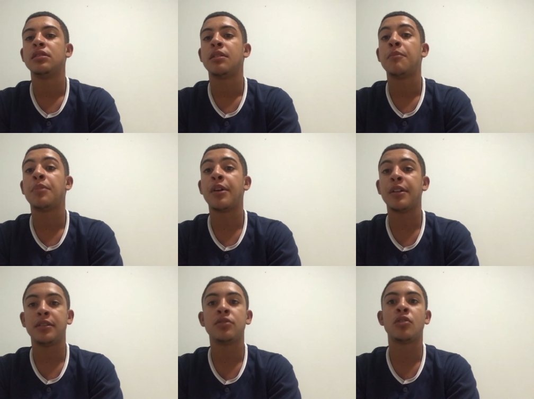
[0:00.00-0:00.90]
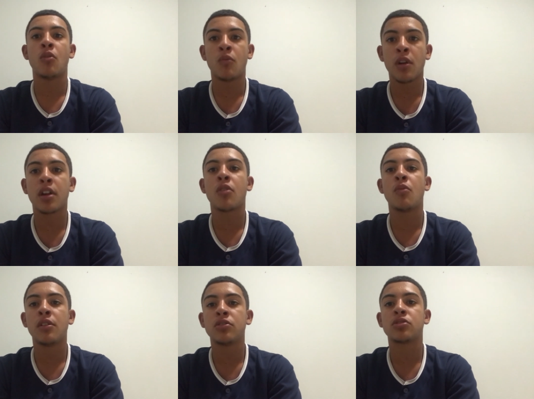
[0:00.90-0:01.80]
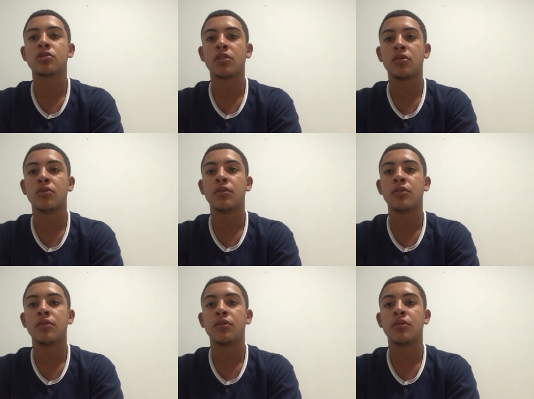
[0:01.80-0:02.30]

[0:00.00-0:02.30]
but the work will show